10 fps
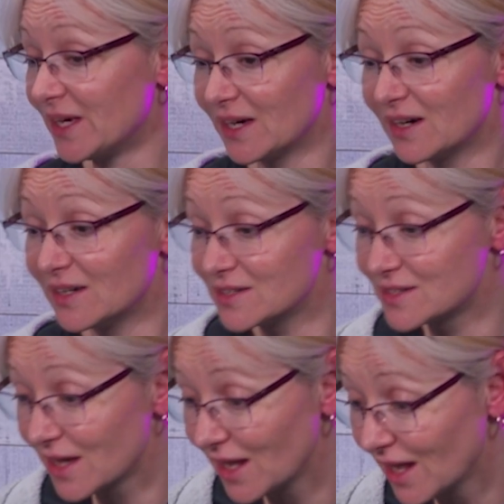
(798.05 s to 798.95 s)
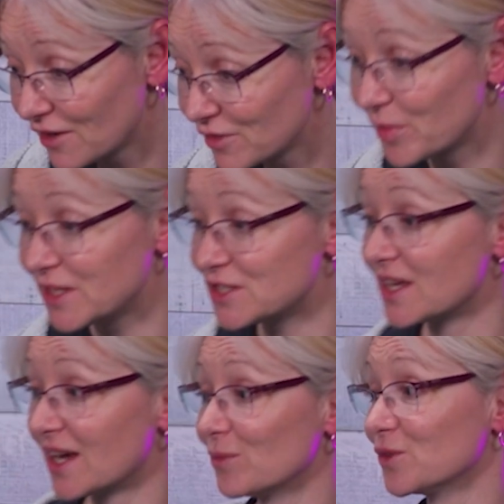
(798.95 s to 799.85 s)
Because a lot of the patients
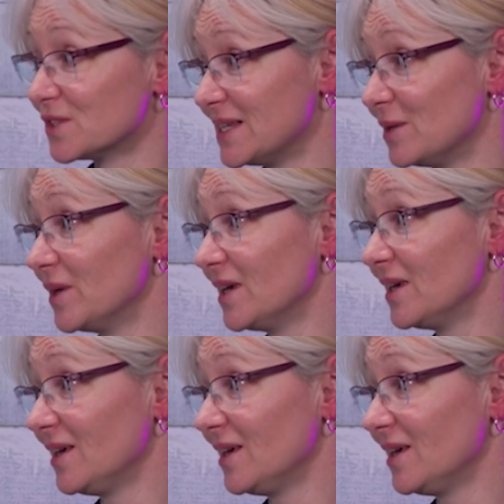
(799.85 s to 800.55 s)
that come to see me